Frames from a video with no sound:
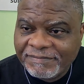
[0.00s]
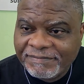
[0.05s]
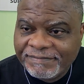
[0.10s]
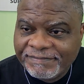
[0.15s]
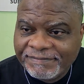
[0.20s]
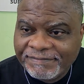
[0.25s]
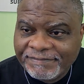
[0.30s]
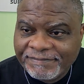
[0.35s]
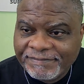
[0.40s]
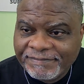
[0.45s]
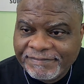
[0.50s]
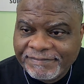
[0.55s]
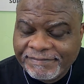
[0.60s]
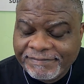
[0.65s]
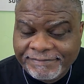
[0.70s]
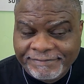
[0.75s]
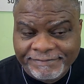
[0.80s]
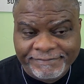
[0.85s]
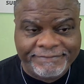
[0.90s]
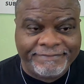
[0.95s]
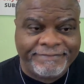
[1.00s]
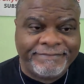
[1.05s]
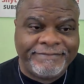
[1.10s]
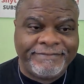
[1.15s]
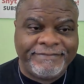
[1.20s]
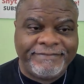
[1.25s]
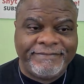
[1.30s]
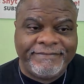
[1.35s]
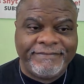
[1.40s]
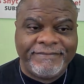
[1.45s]

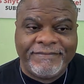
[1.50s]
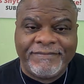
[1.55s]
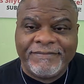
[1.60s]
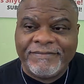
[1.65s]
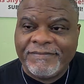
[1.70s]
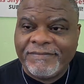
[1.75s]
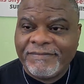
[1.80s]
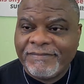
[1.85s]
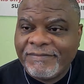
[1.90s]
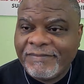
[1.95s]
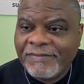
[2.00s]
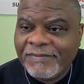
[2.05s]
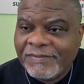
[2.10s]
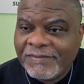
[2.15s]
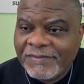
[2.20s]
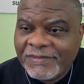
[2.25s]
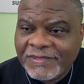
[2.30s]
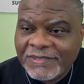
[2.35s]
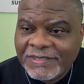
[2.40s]
No one is speaking in this clip.